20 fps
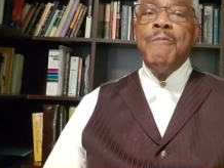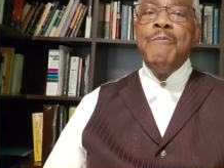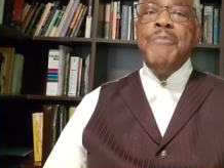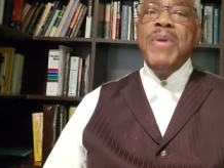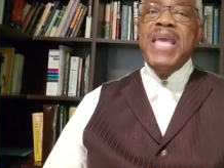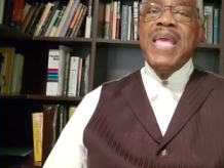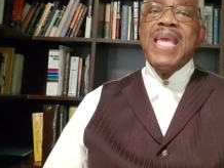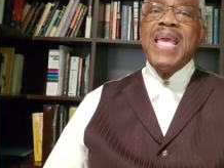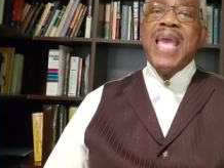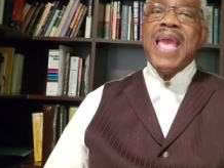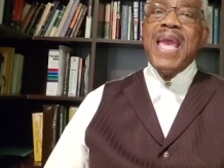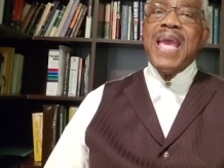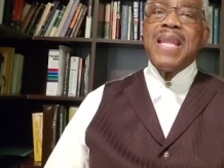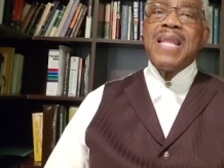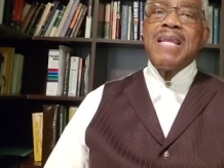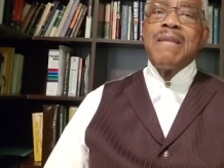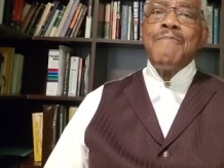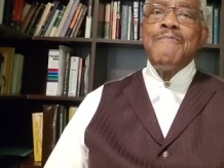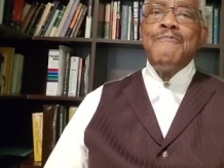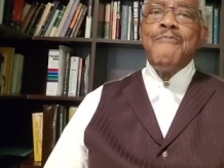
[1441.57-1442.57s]

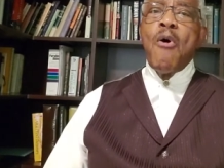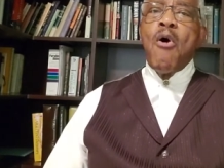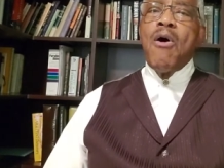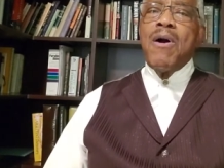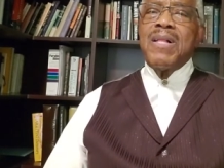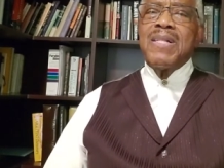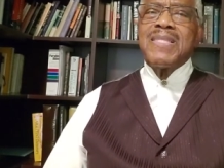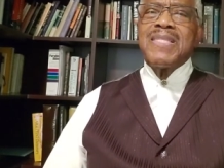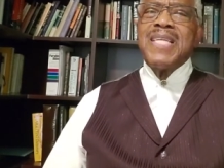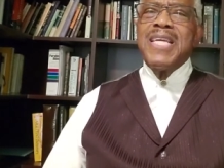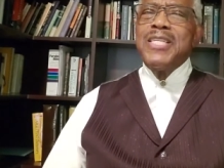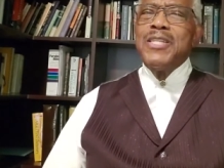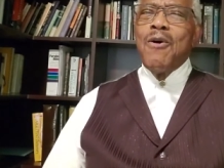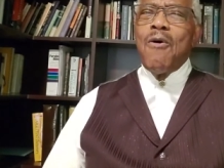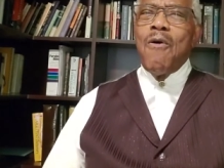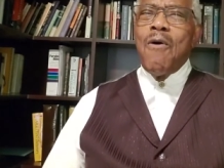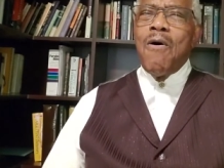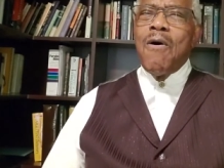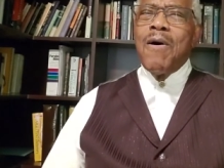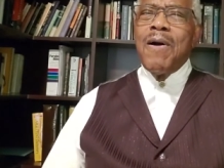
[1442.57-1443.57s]
beheaded, boiled in
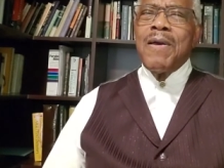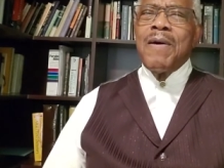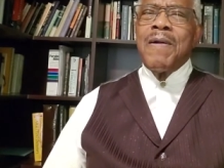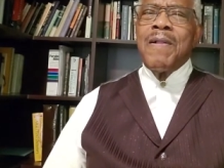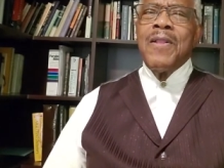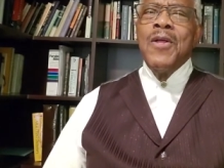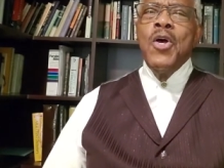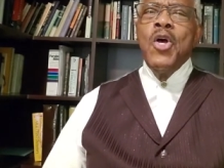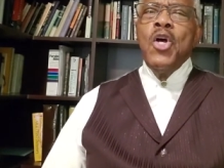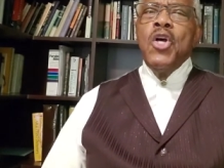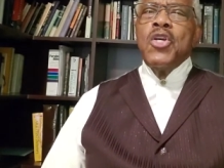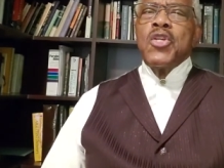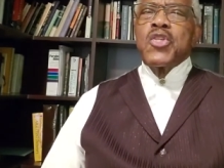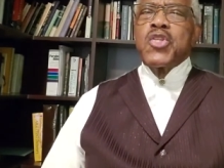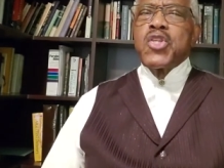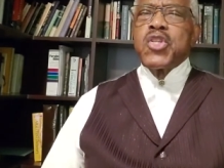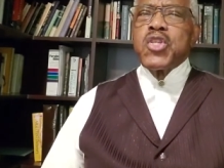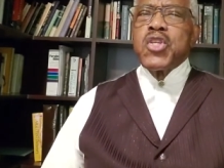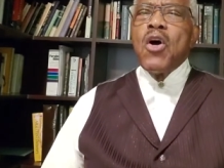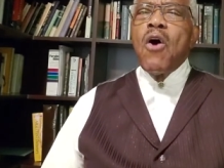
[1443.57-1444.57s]
oil,
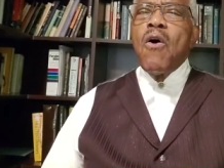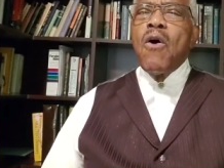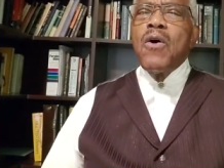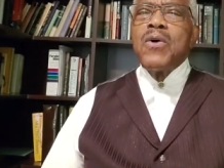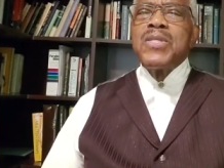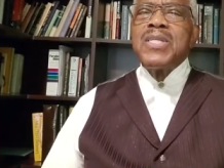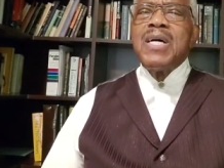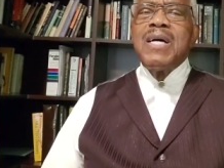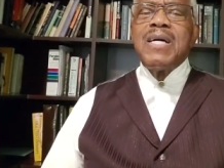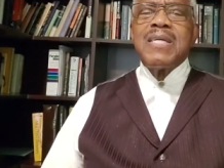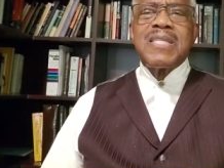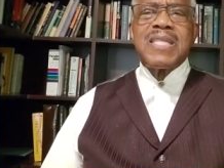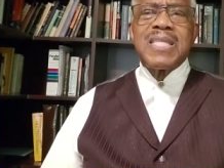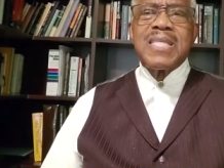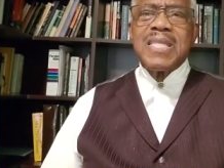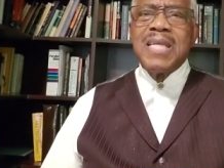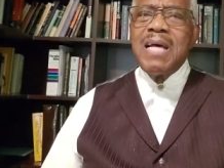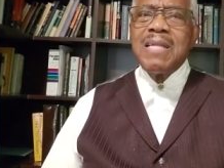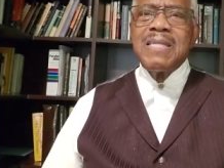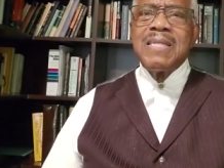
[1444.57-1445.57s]
sawed
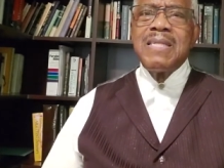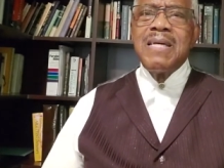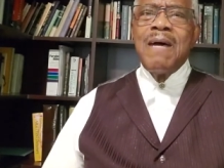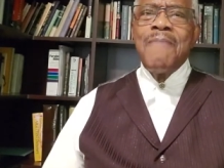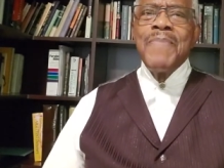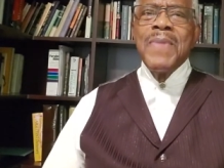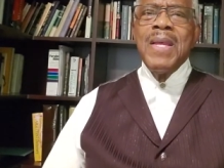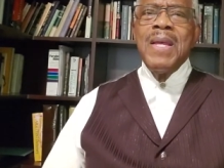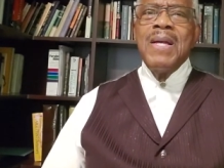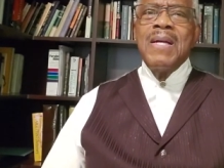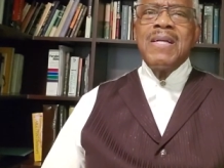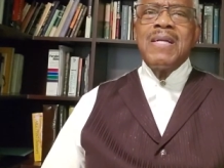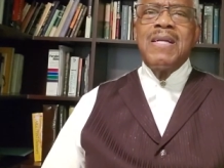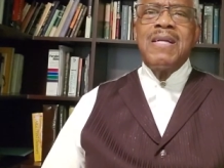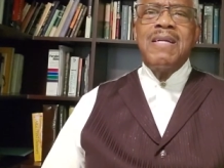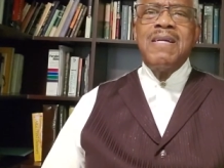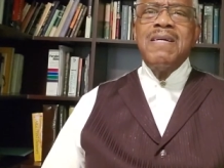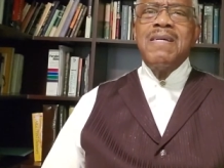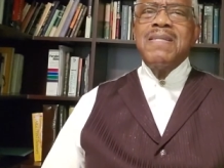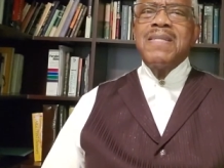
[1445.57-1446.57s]
asunder.
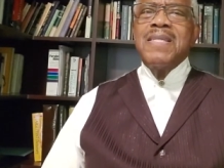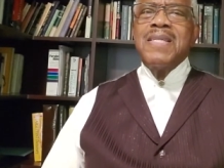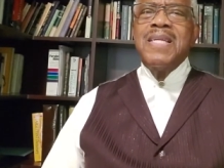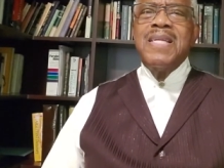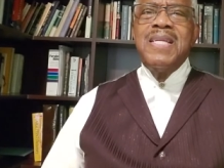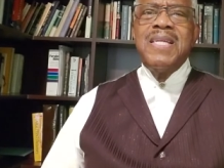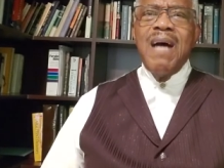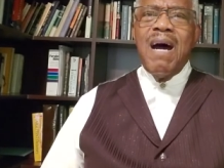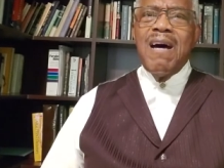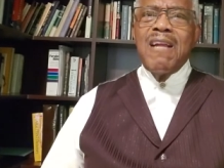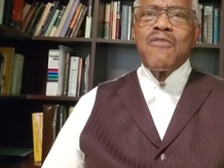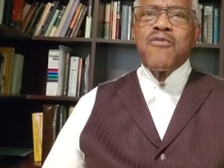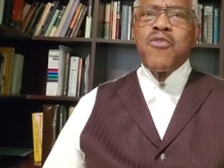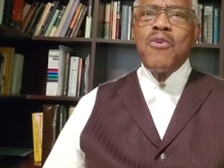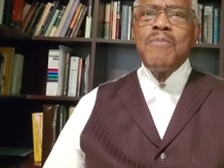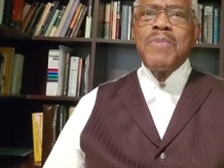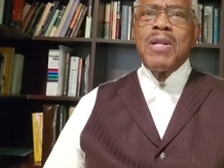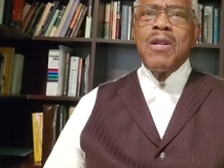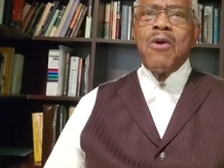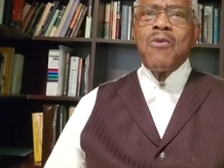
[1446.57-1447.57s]
Good God
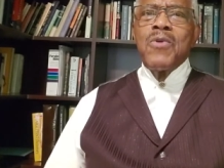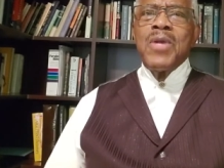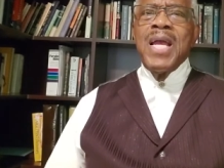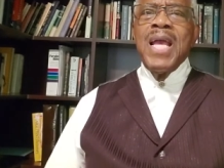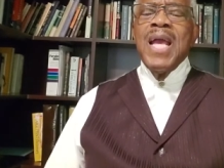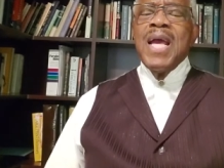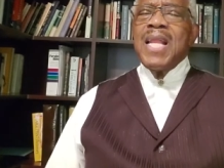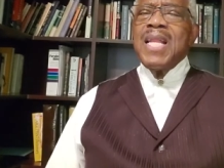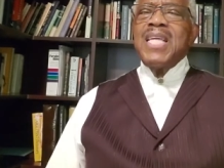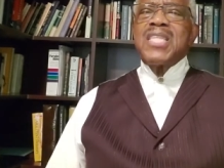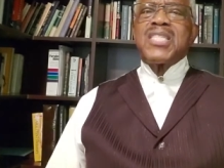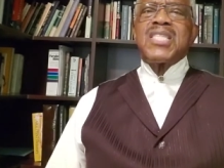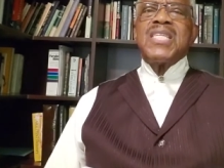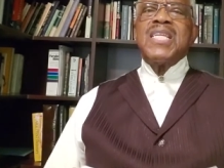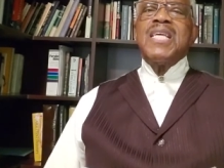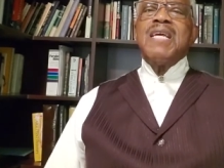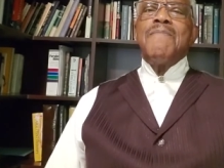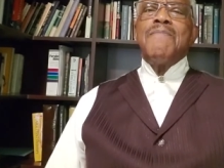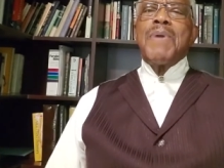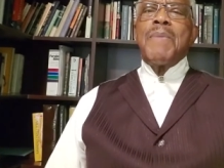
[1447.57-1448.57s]
from glory. Listen
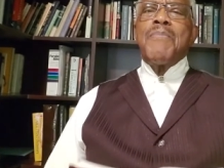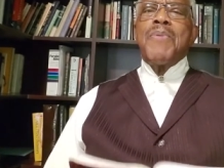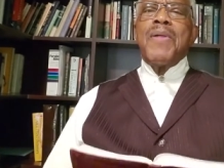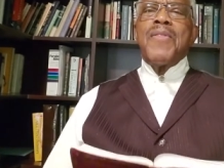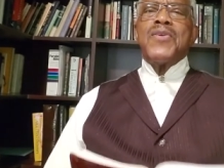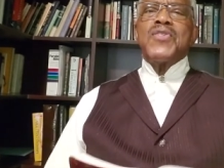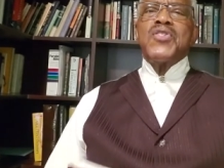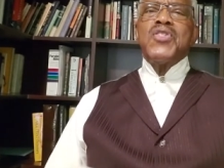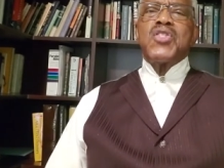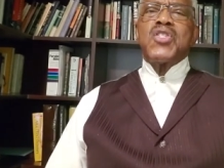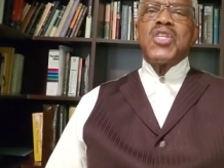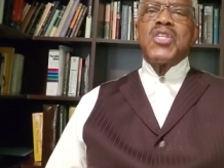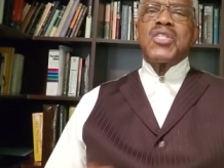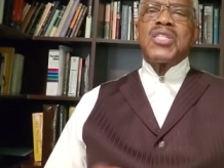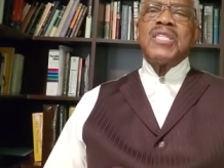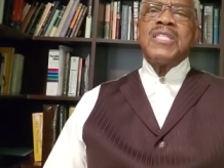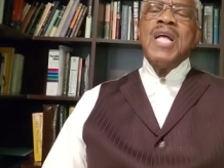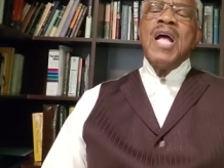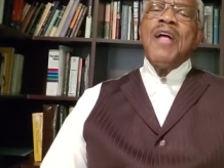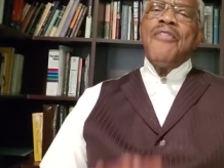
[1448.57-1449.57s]
here, my brothers and
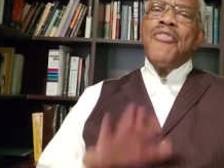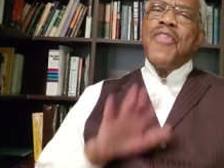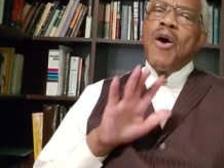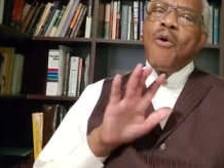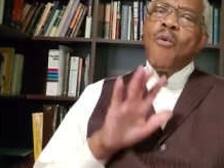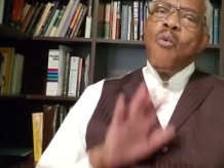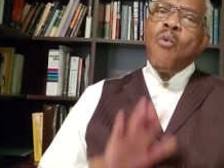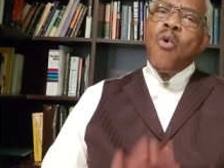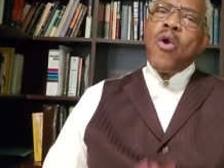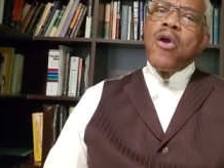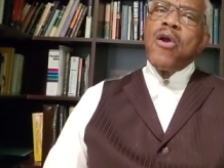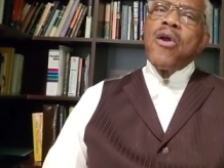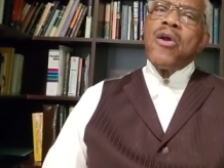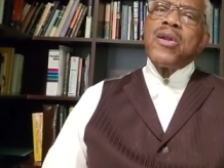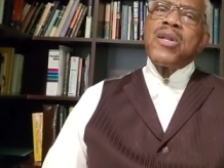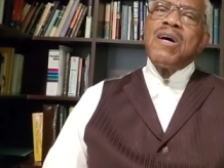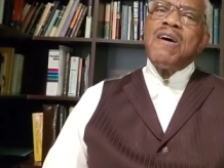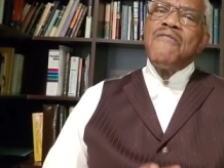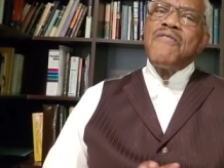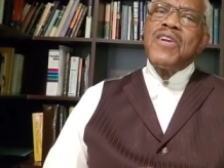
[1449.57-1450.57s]
sisters. The word
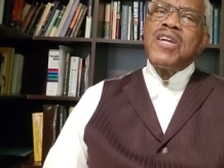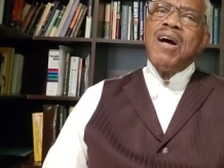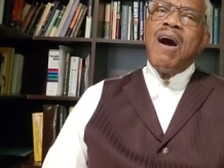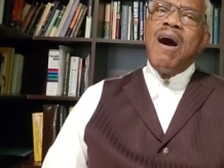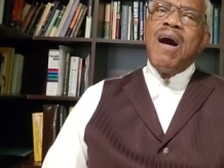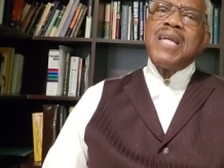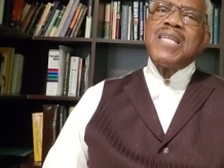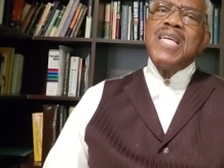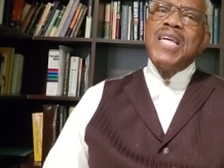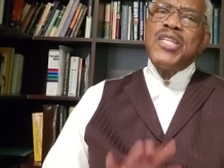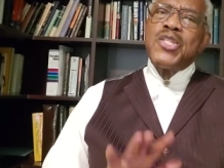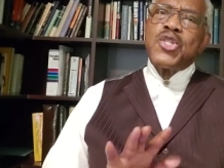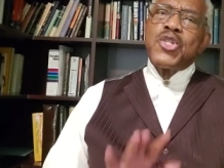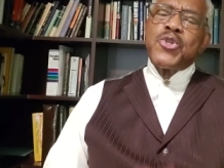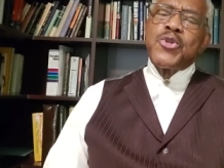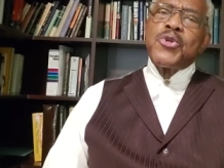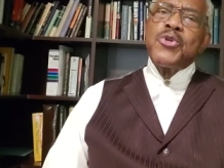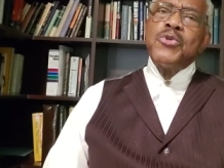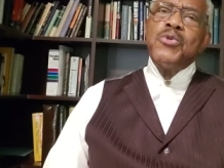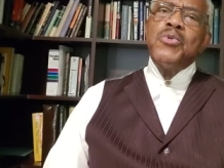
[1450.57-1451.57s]
of God is
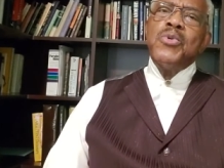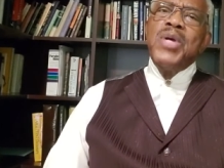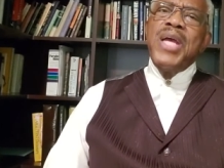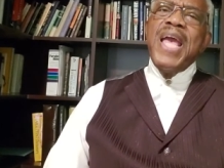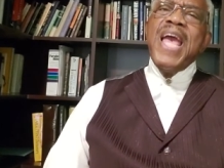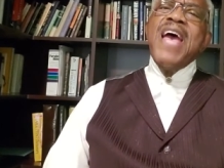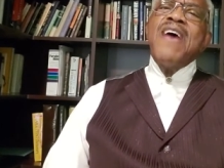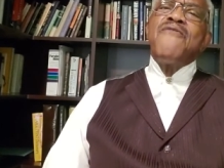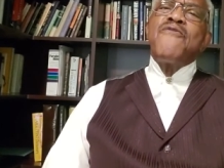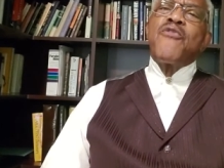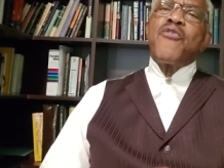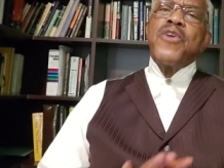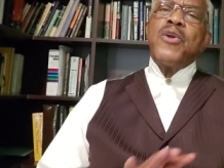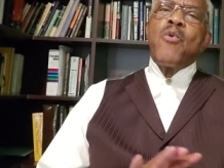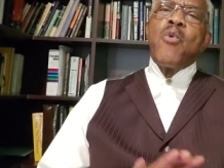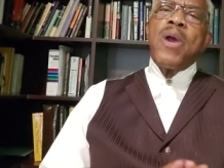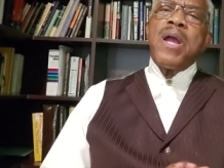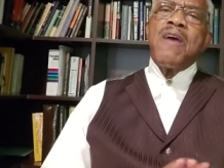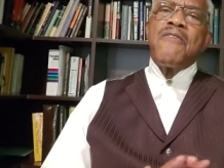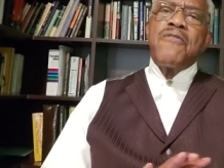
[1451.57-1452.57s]
true
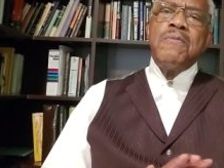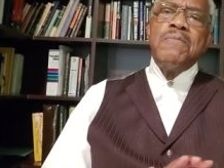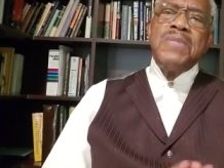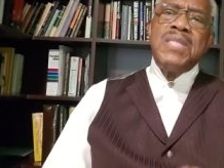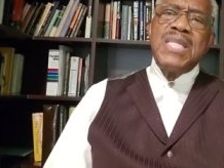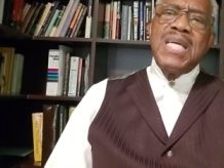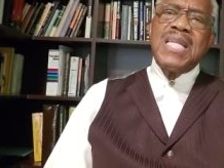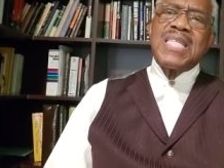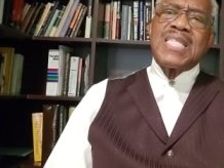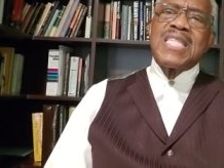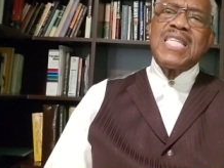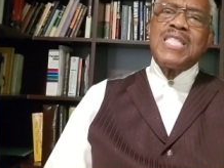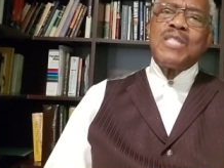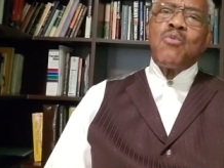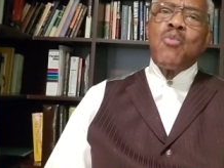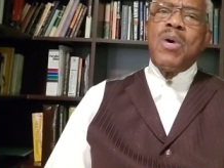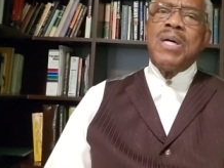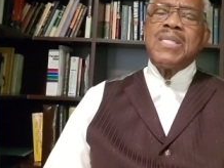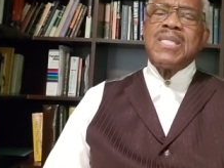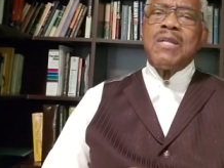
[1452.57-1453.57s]
everywhere from Genesis
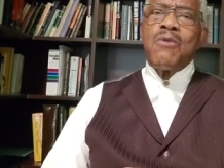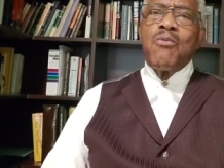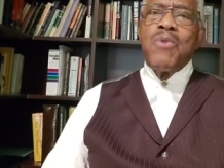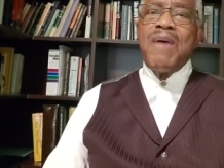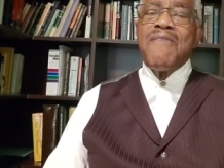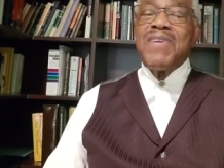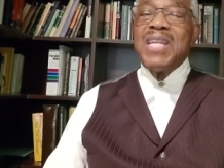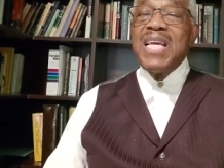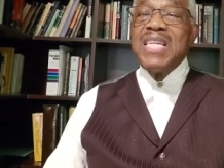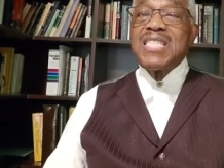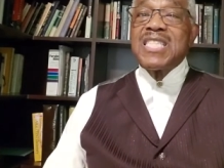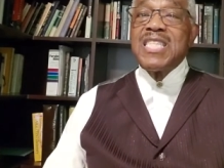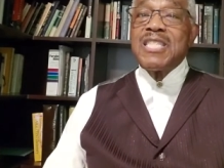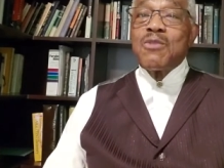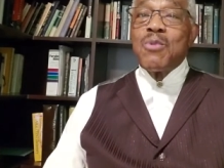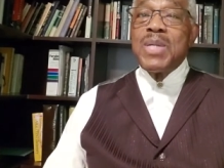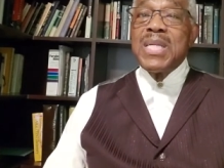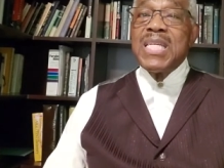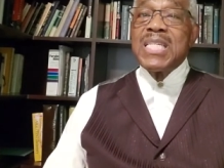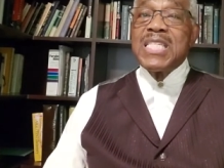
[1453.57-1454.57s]
1 to Revelation
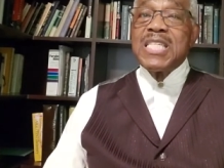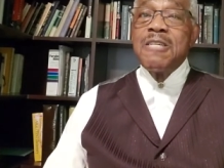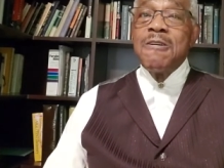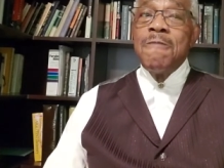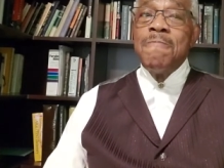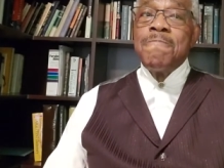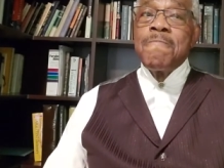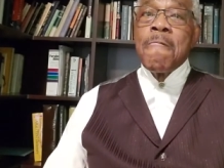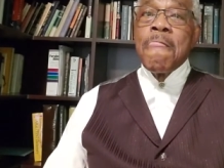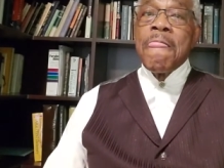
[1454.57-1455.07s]
22.